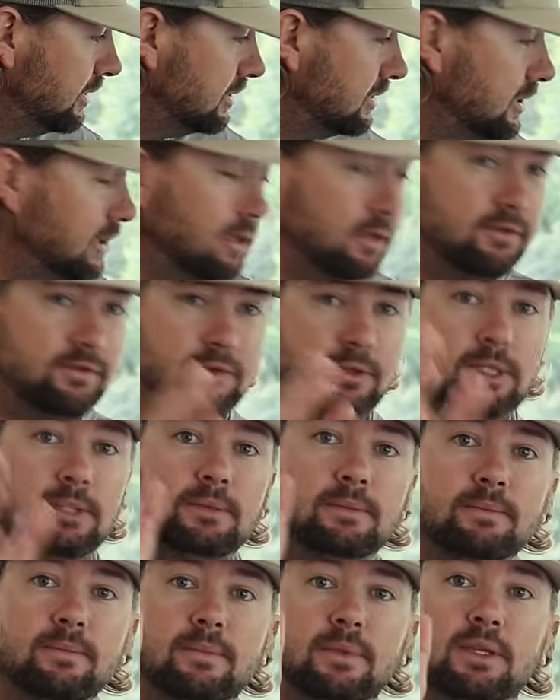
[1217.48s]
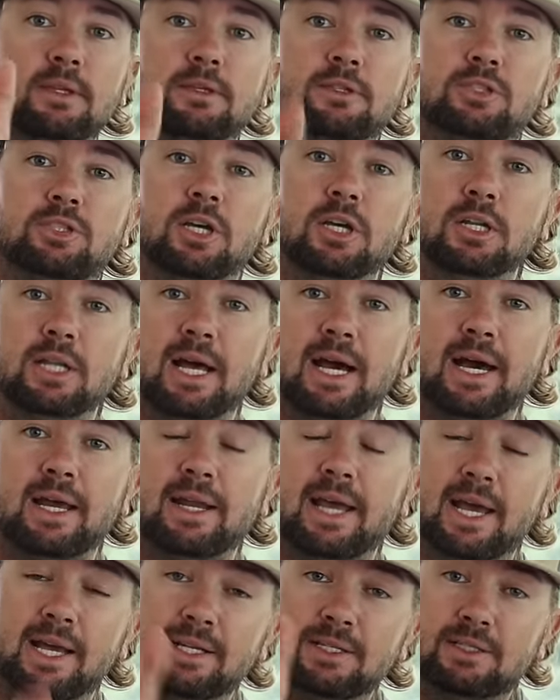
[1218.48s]
of the stuff.
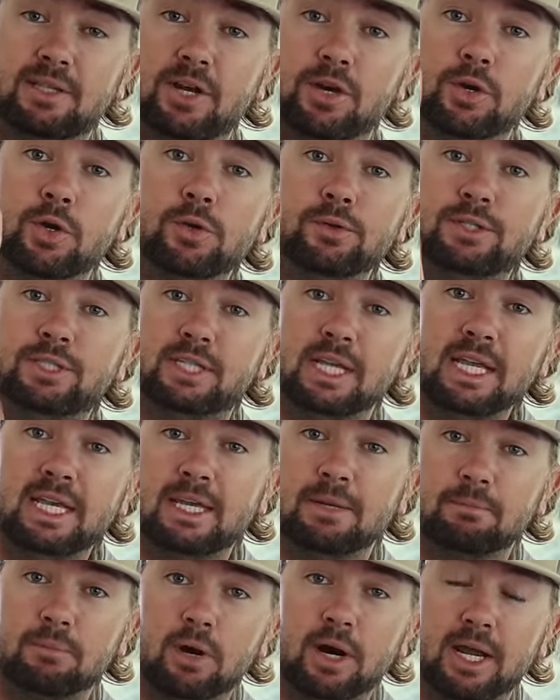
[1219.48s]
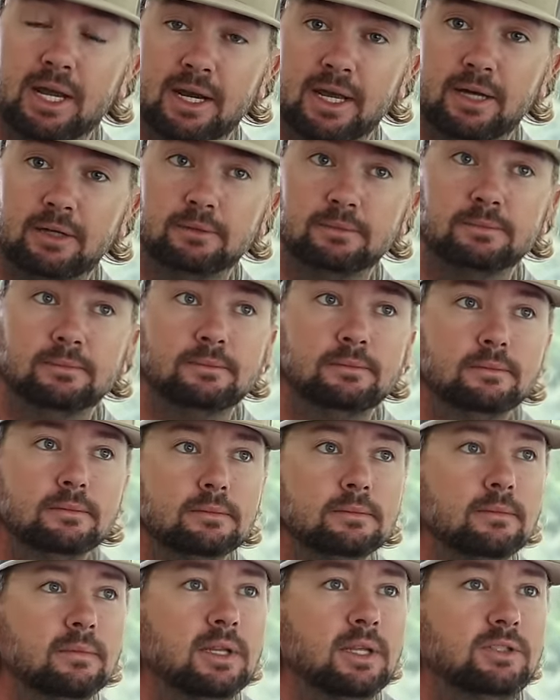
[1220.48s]
Sunline has their new sinking braid out.
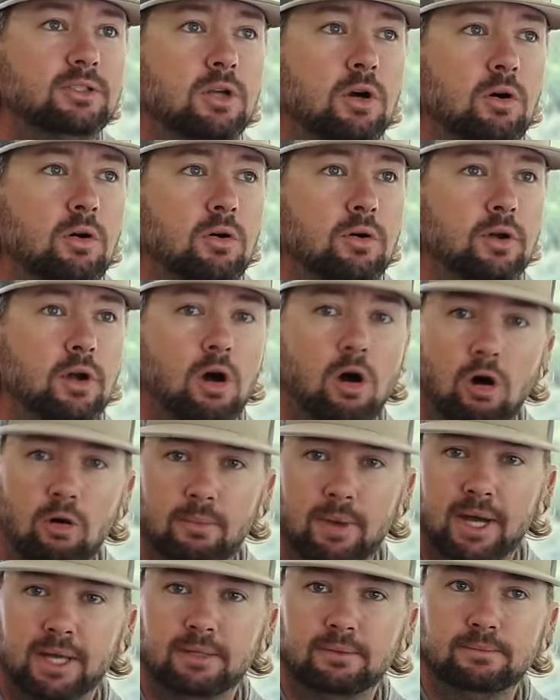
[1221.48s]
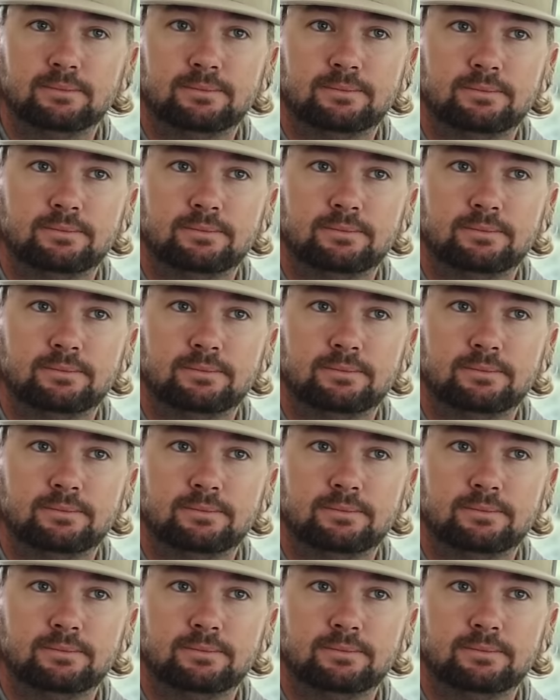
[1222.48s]
It's called All Might.